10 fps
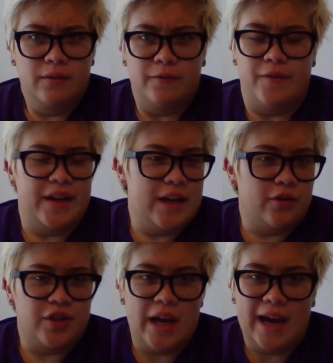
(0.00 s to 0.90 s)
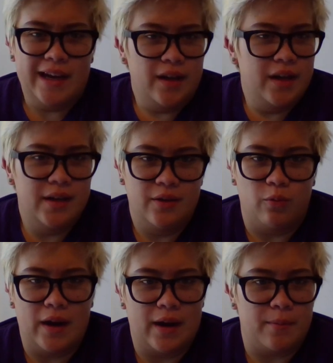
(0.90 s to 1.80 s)
video chat
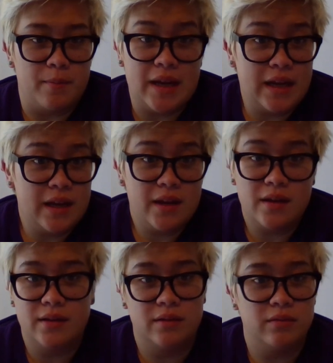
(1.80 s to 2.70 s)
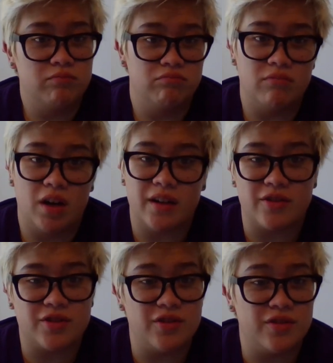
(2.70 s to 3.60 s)
where me,
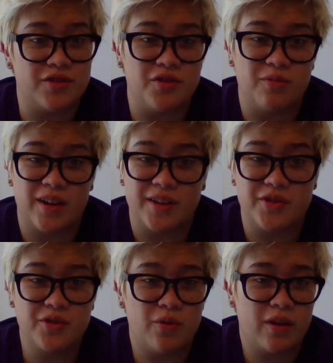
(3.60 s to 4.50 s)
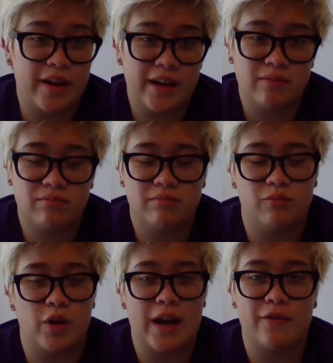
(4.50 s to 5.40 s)
other students who want to join,
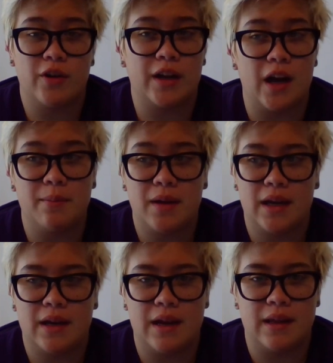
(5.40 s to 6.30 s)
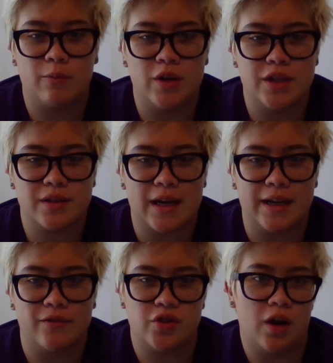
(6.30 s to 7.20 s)
whatever, come in and then we just
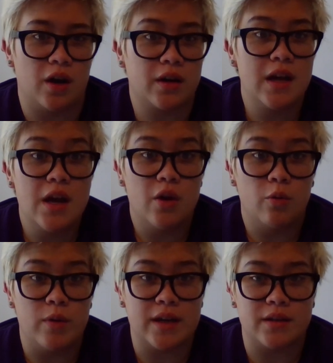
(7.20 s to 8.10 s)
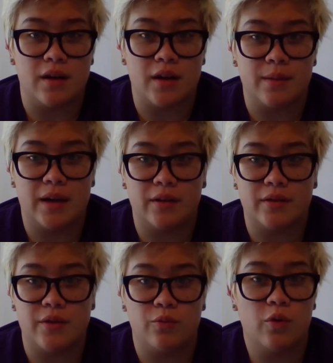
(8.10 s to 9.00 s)
kind of talk. We can talk about
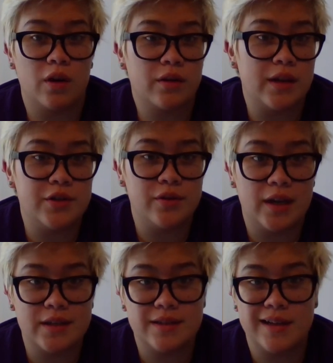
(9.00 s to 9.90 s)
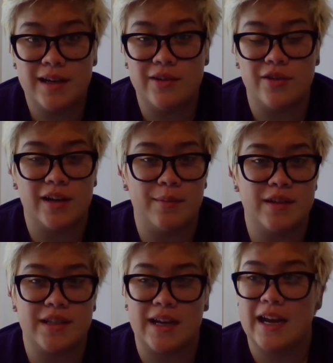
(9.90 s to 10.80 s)
the work that you guys need. You can come in
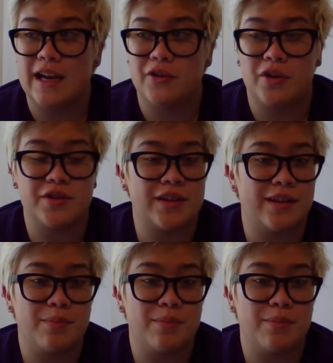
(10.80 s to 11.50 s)
and say, hey, I don't understand the